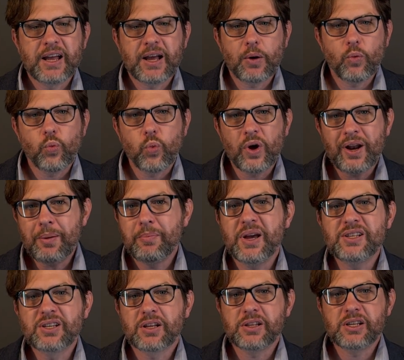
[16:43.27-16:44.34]
what I'm
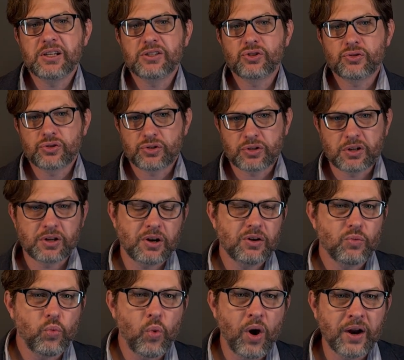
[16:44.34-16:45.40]
basically going to
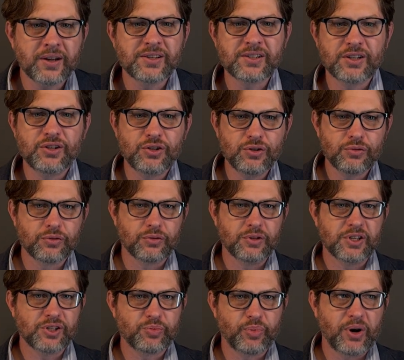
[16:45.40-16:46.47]
want us to do through
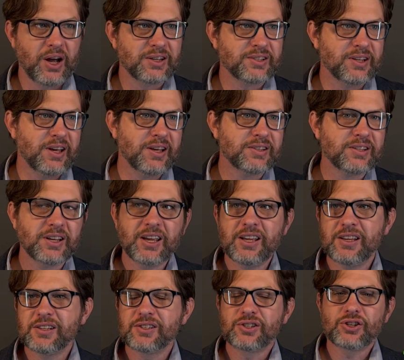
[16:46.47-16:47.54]
this process
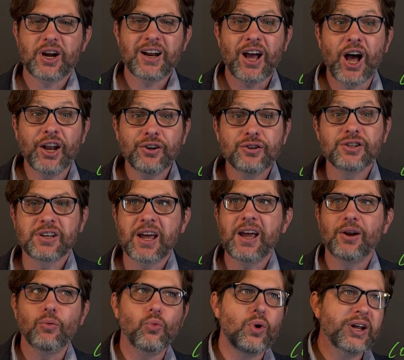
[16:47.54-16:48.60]
is try to
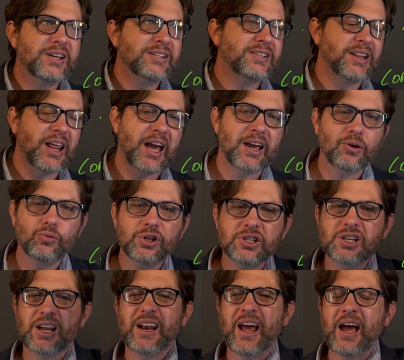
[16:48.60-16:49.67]
understand what is
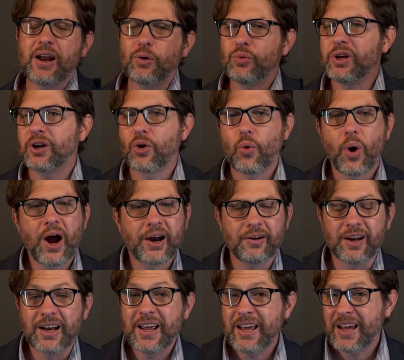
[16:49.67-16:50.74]
language and how do we acquire
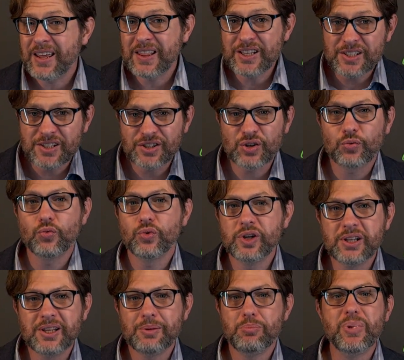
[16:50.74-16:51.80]
it. And this is a
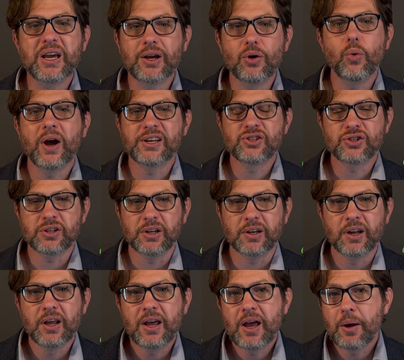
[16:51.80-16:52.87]
really big question.
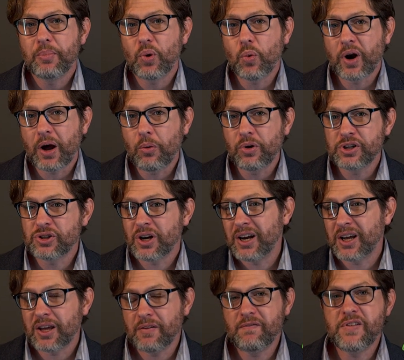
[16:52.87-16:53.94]
But what I want to try to
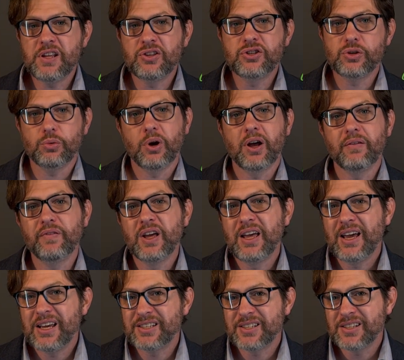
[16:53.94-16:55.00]
convince you of
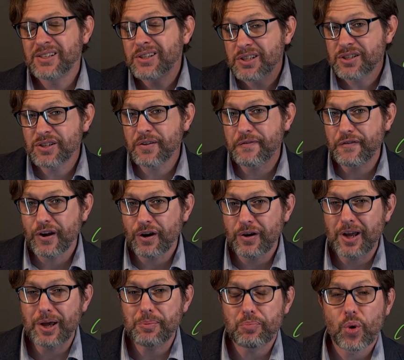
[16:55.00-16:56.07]
is that this is a
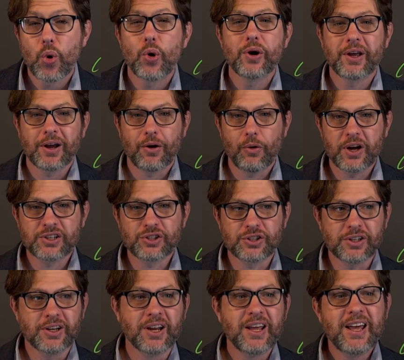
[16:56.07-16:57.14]
very important
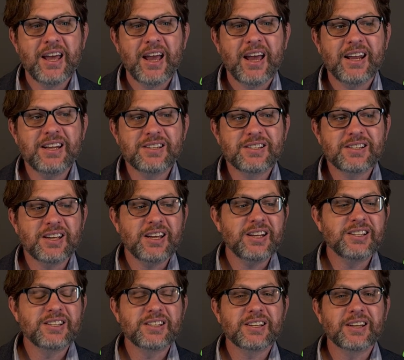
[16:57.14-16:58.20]
question. It
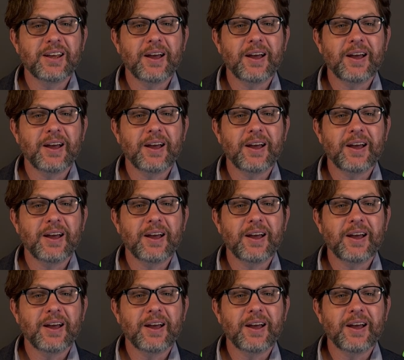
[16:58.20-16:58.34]
is